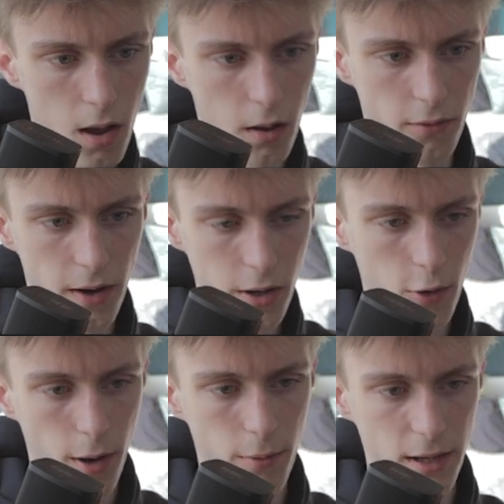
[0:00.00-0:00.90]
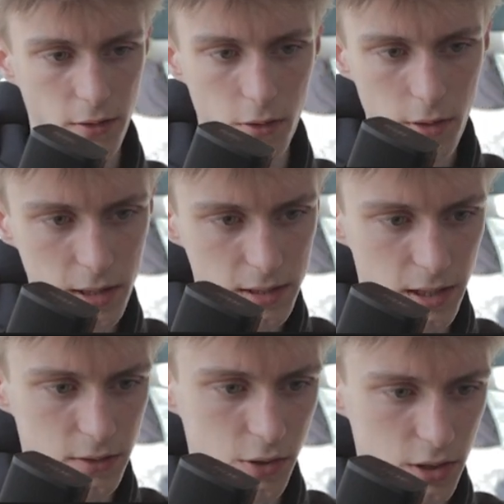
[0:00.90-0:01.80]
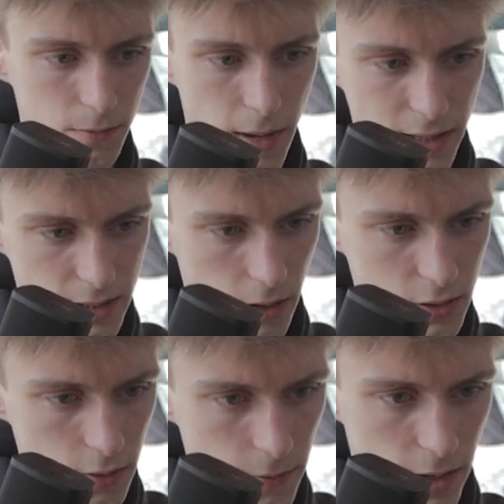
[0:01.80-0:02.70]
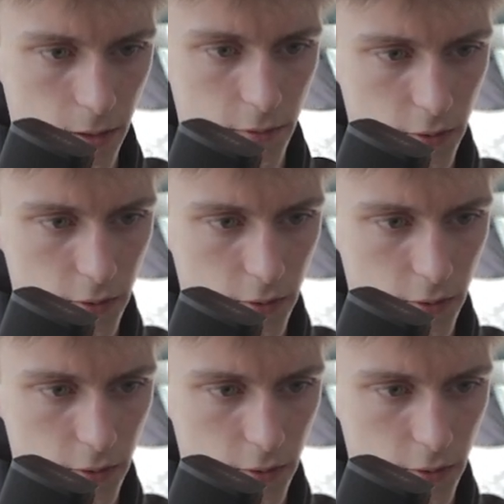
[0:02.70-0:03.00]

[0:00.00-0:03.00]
a very quick way to do this is to just mask out something in the